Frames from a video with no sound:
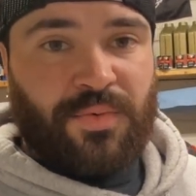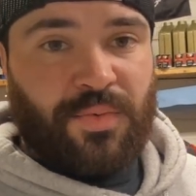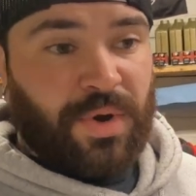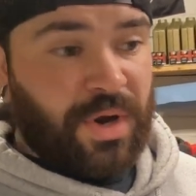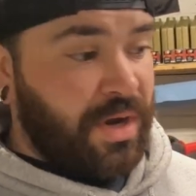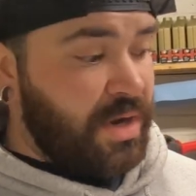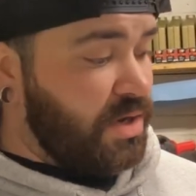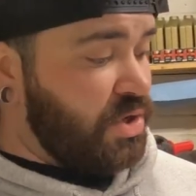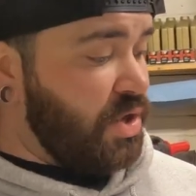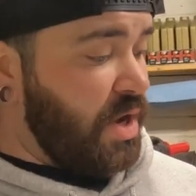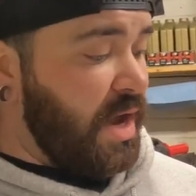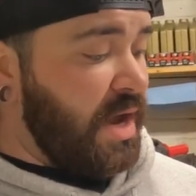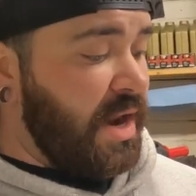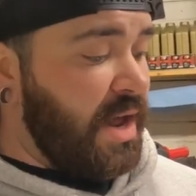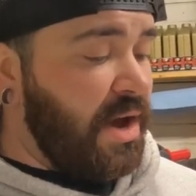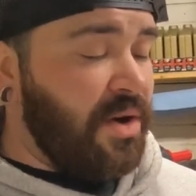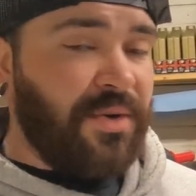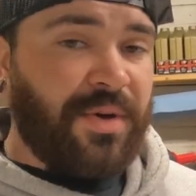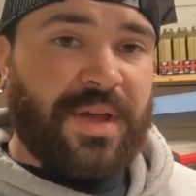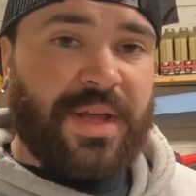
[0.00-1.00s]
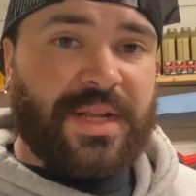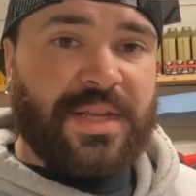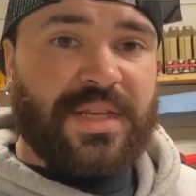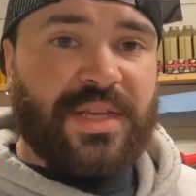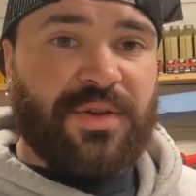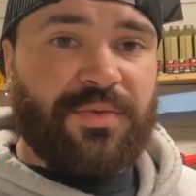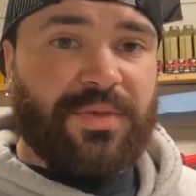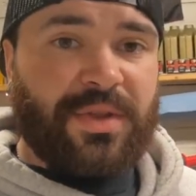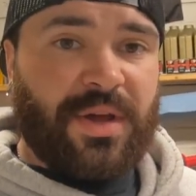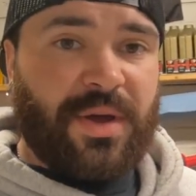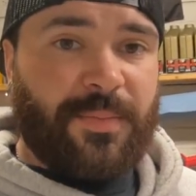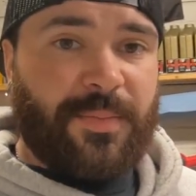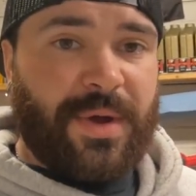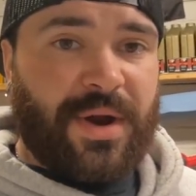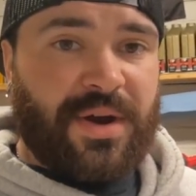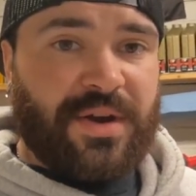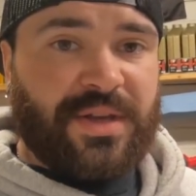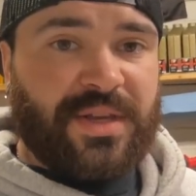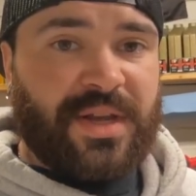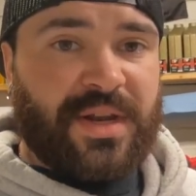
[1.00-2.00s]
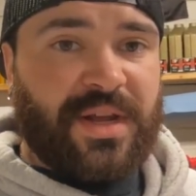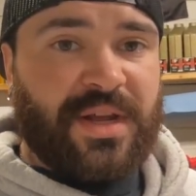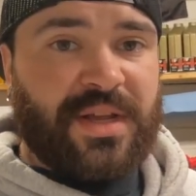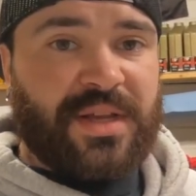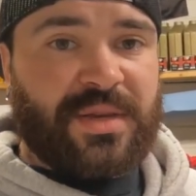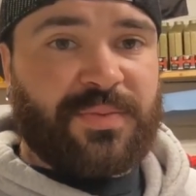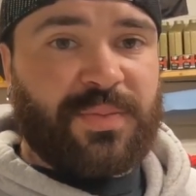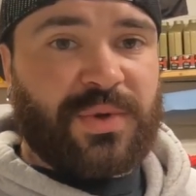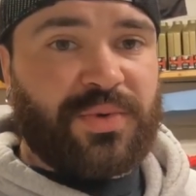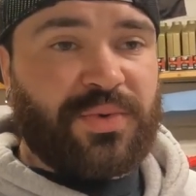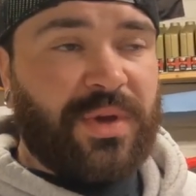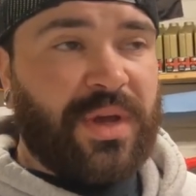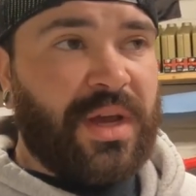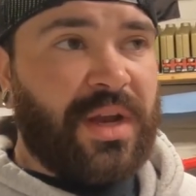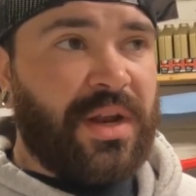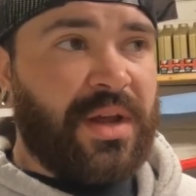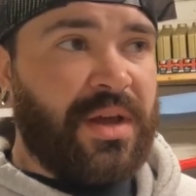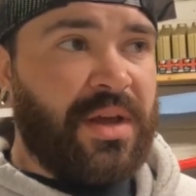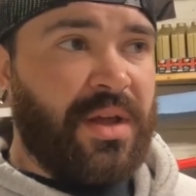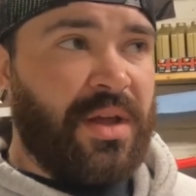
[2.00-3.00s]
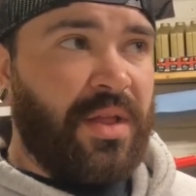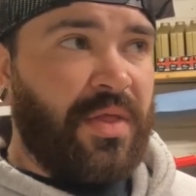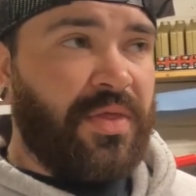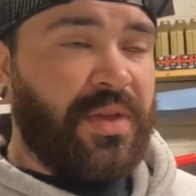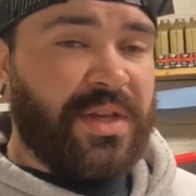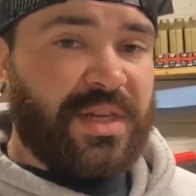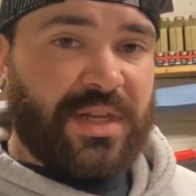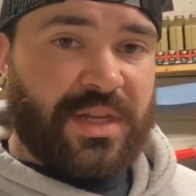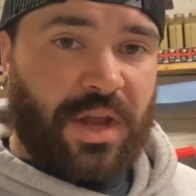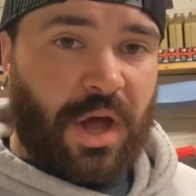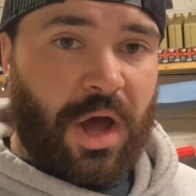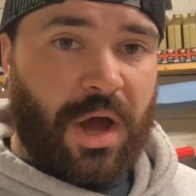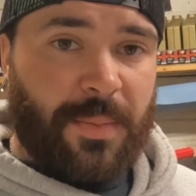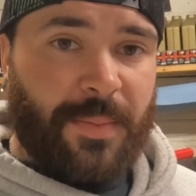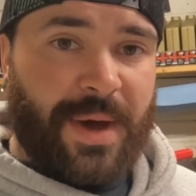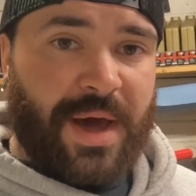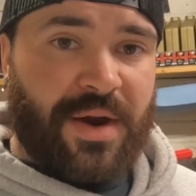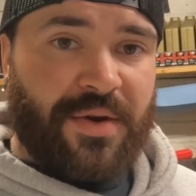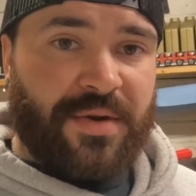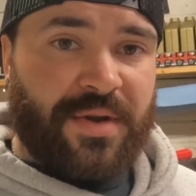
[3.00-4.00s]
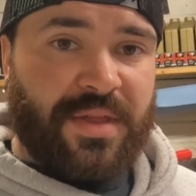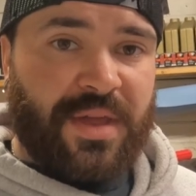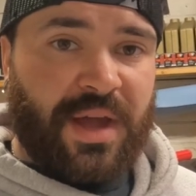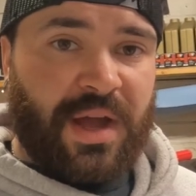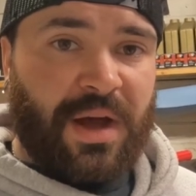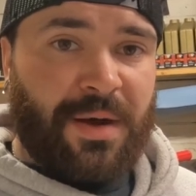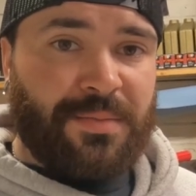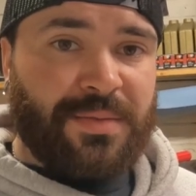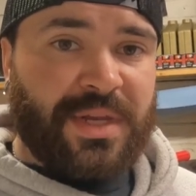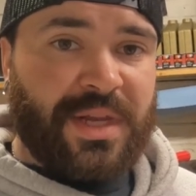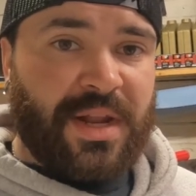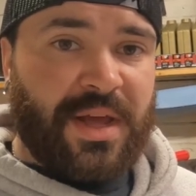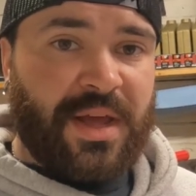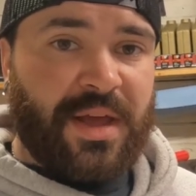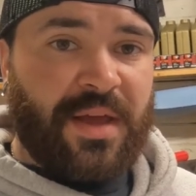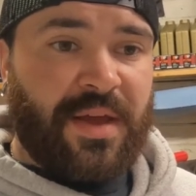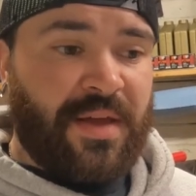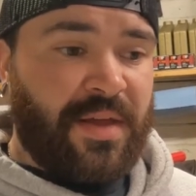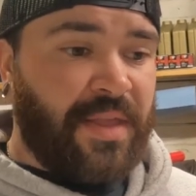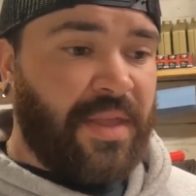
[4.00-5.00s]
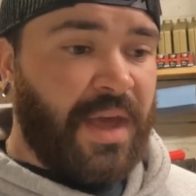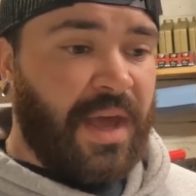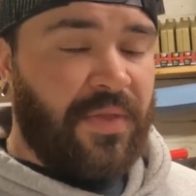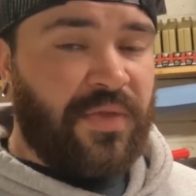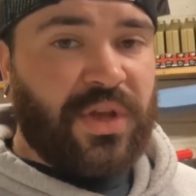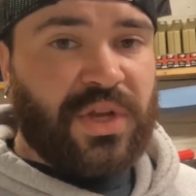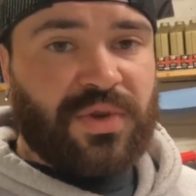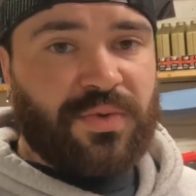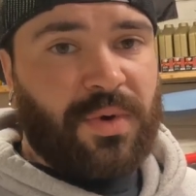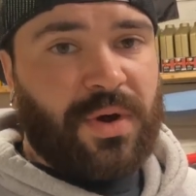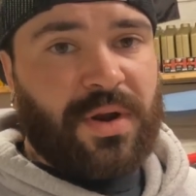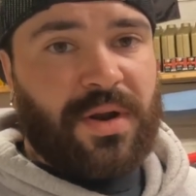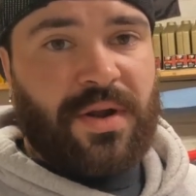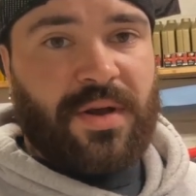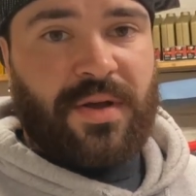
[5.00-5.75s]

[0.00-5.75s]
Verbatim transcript: we're going to try it out and see what the comparison is between the stock battery that comes in it and this one.